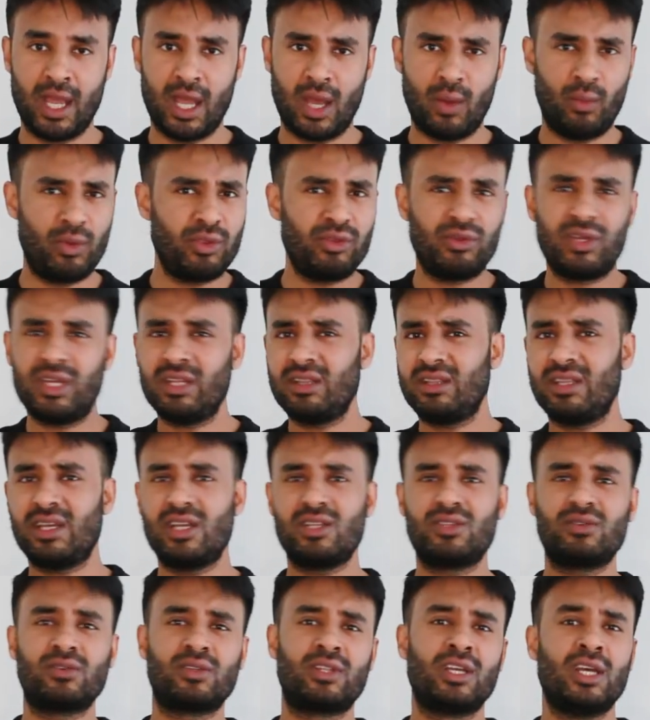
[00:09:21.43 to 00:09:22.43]
And when you hit the
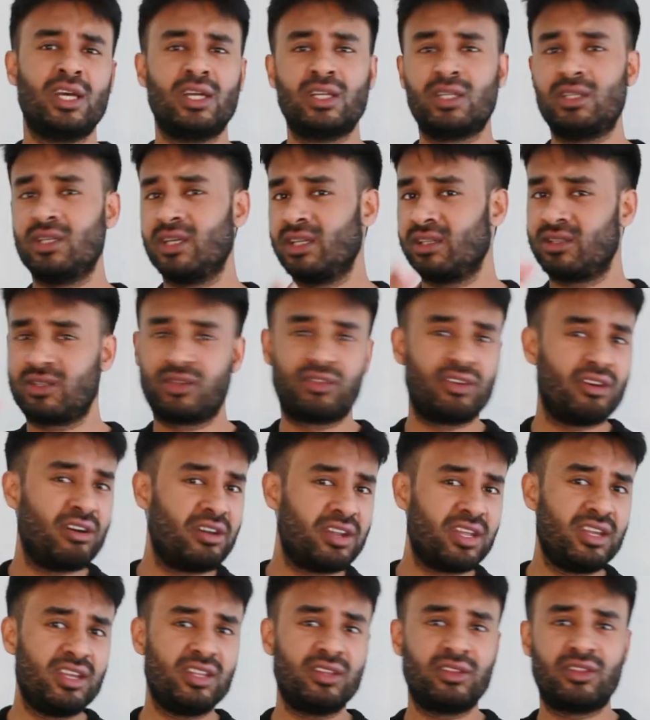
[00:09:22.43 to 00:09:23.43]
age of
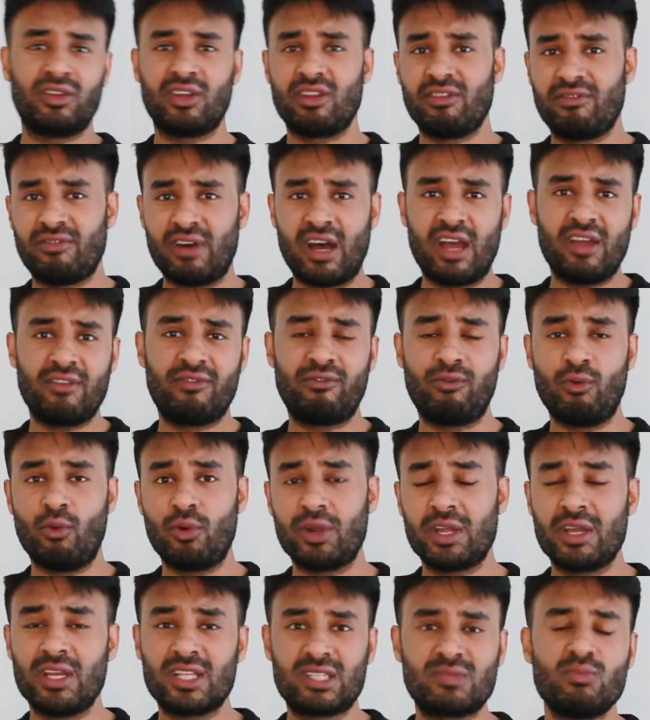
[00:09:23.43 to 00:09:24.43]
30, 35,
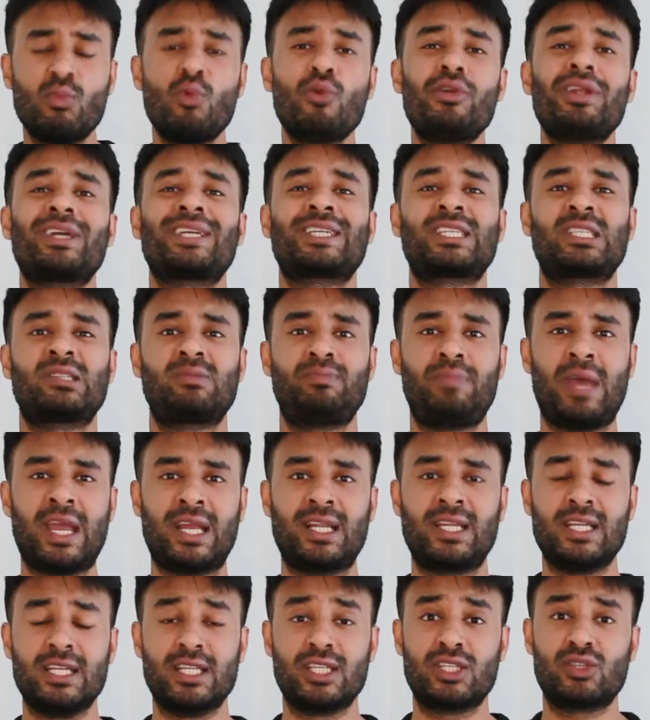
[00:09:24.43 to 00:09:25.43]
40, it's more
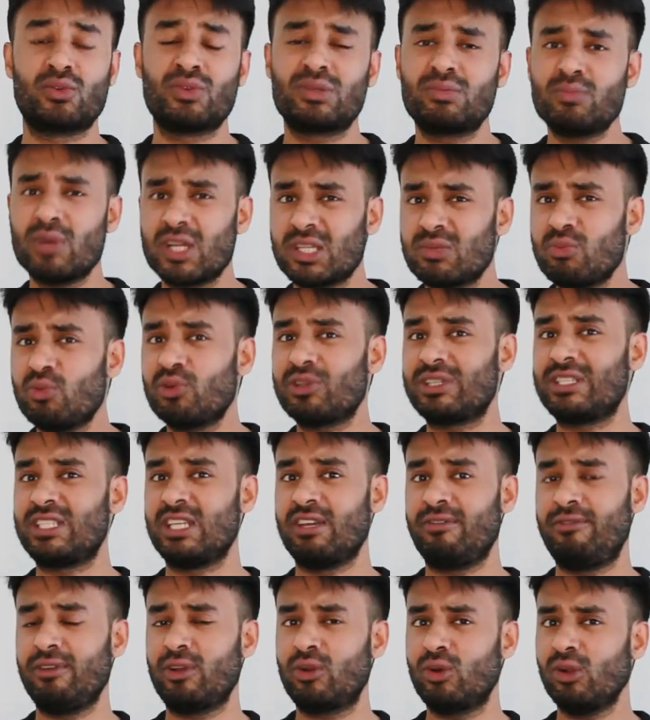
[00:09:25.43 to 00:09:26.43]
expected. So it's much more
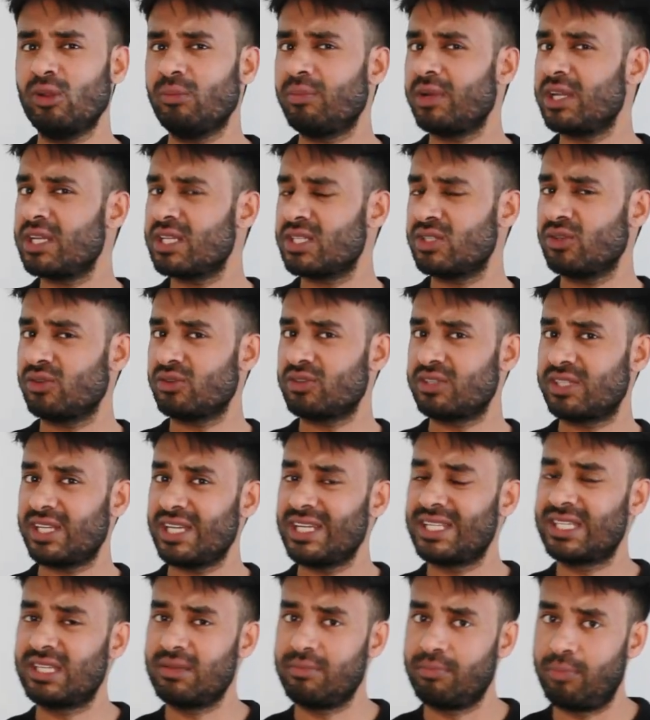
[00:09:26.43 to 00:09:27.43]
difficult, but it's not to say
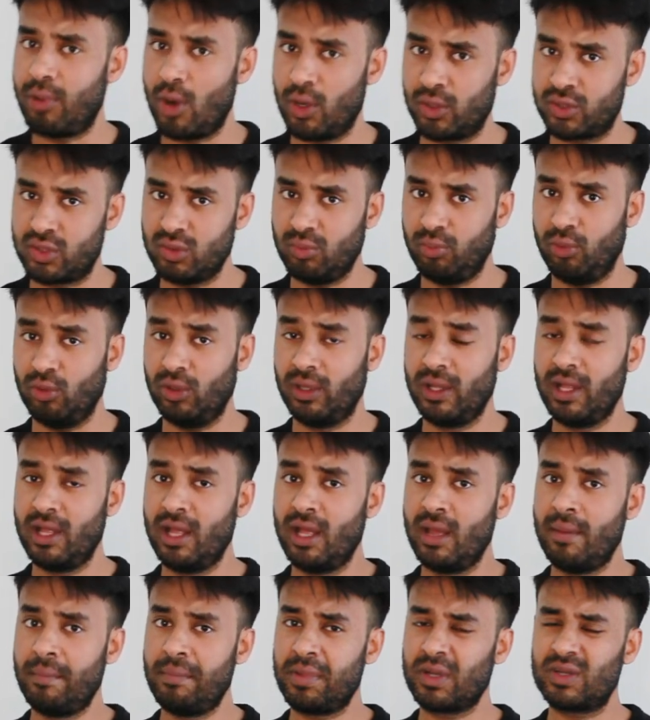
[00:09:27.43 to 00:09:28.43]
it's impossible,
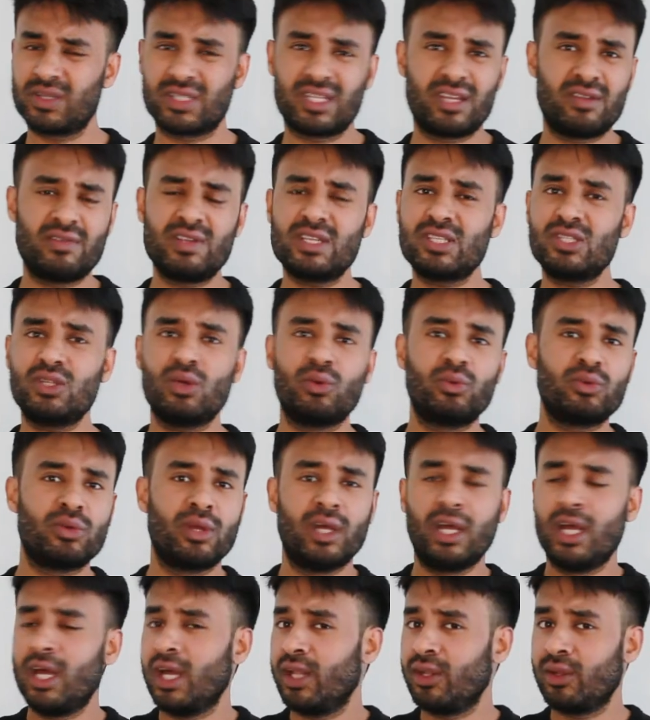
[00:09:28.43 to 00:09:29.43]
because there is no
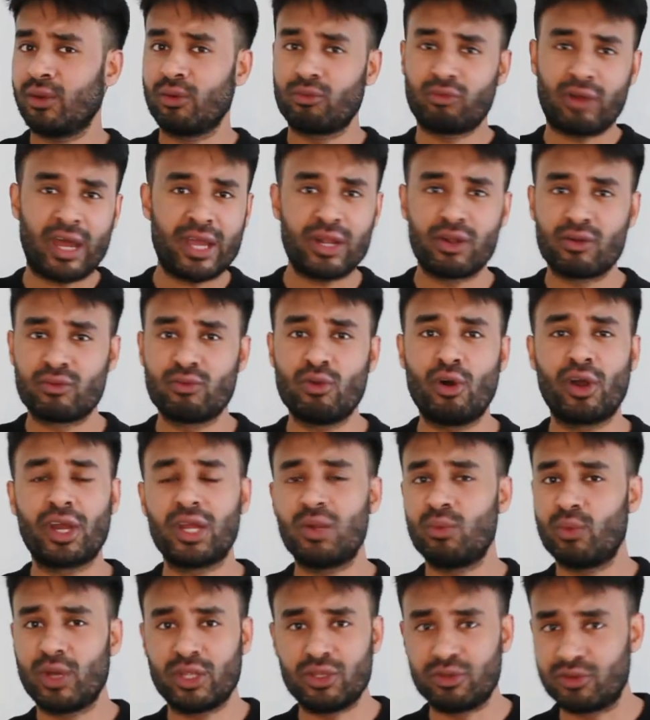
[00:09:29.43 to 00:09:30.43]
right or wrong
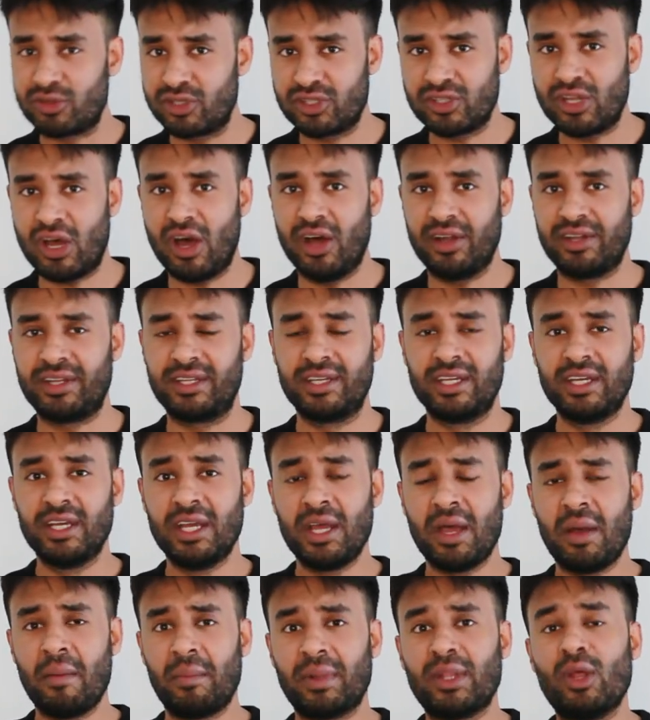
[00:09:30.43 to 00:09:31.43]
in when you start.
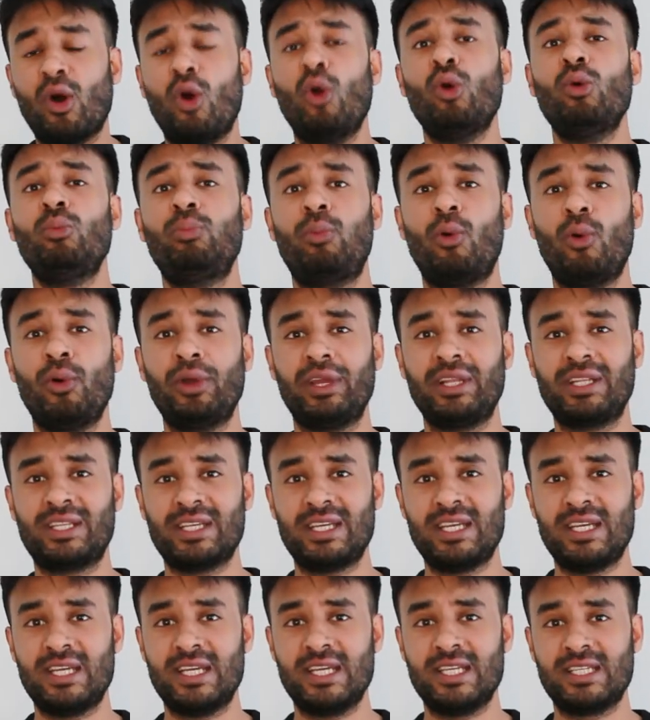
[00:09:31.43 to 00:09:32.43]
But the whole point
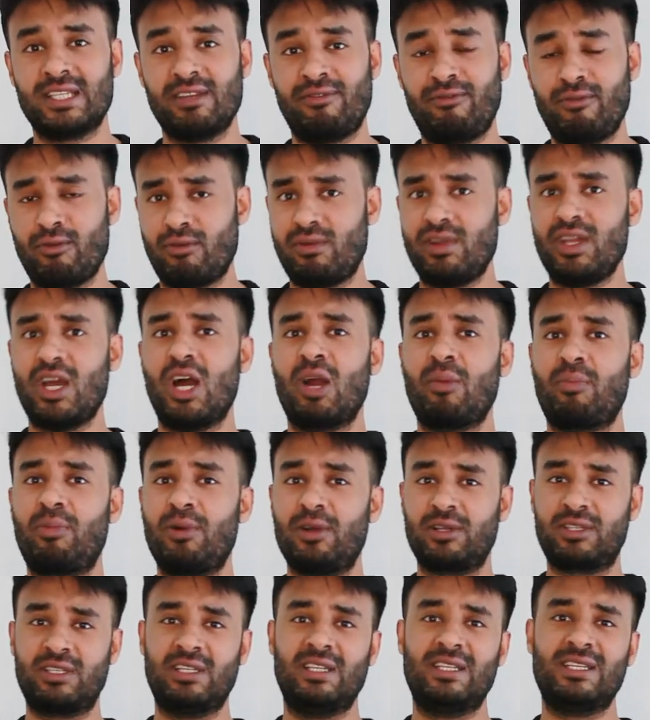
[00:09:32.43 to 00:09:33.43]
is, if you're a young
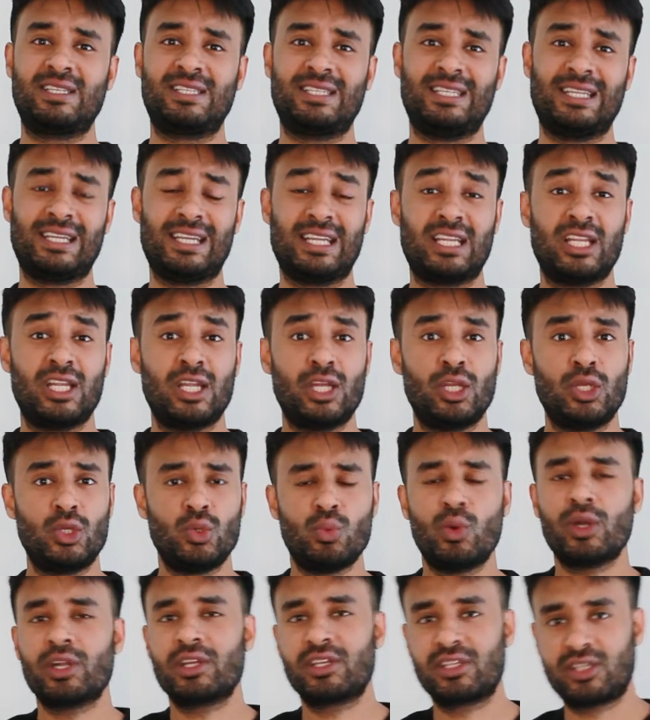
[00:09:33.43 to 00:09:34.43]
person listening, you
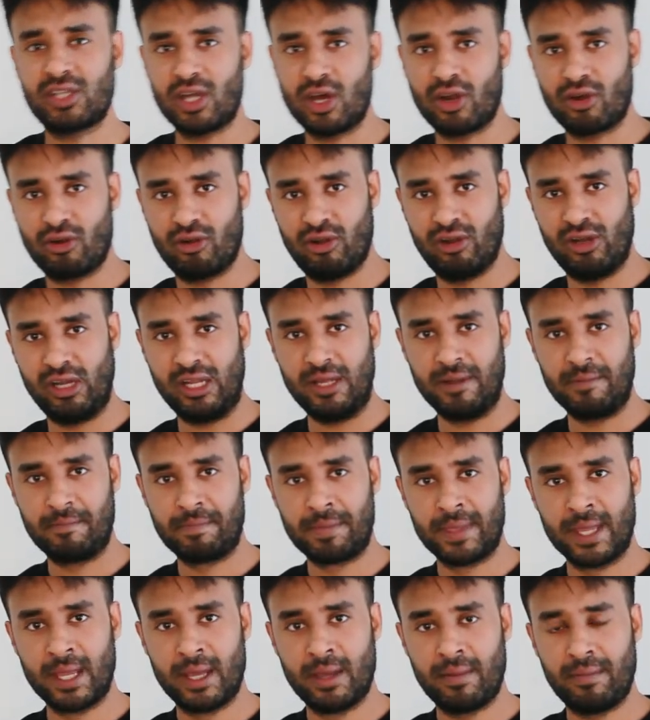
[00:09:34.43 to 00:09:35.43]
want to start early,
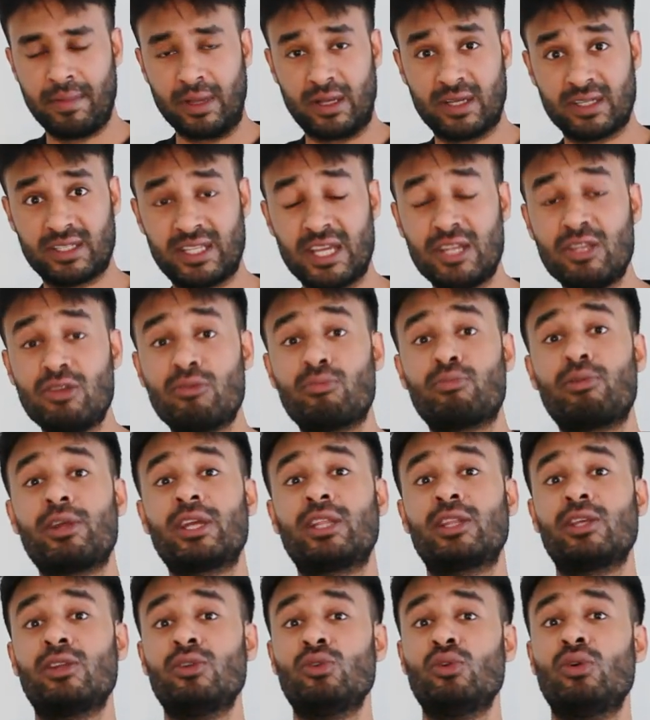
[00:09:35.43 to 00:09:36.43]
because then you
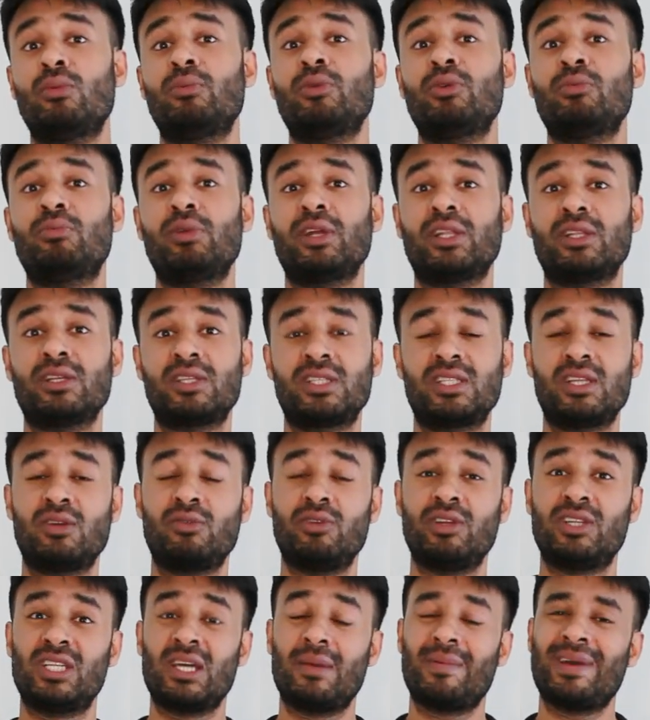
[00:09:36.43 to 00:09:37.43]
break the norm, you break the
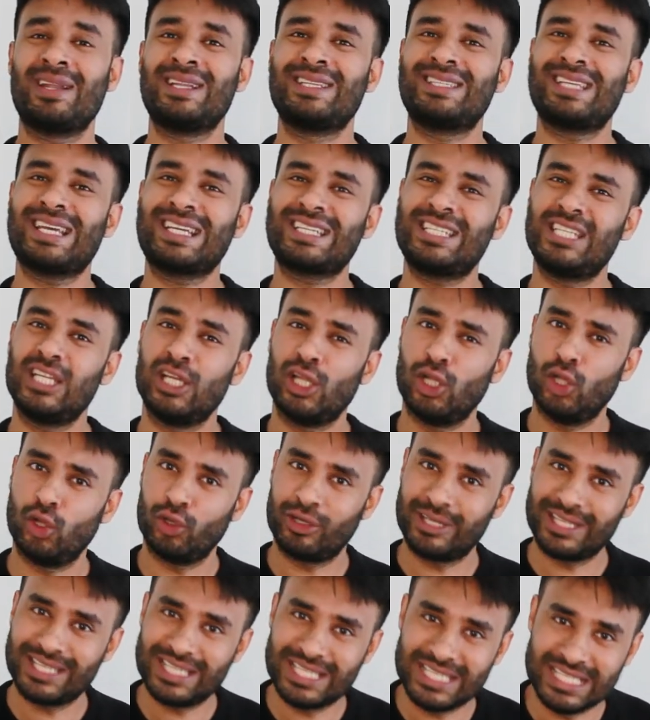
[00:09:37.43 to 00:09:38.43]
stereotype, and it's actually a lot
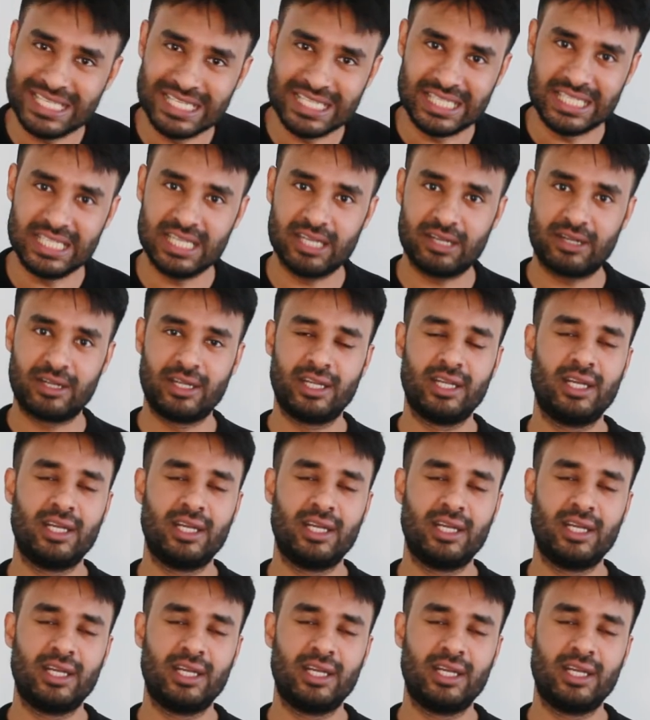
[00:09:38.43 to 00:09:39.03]
easier.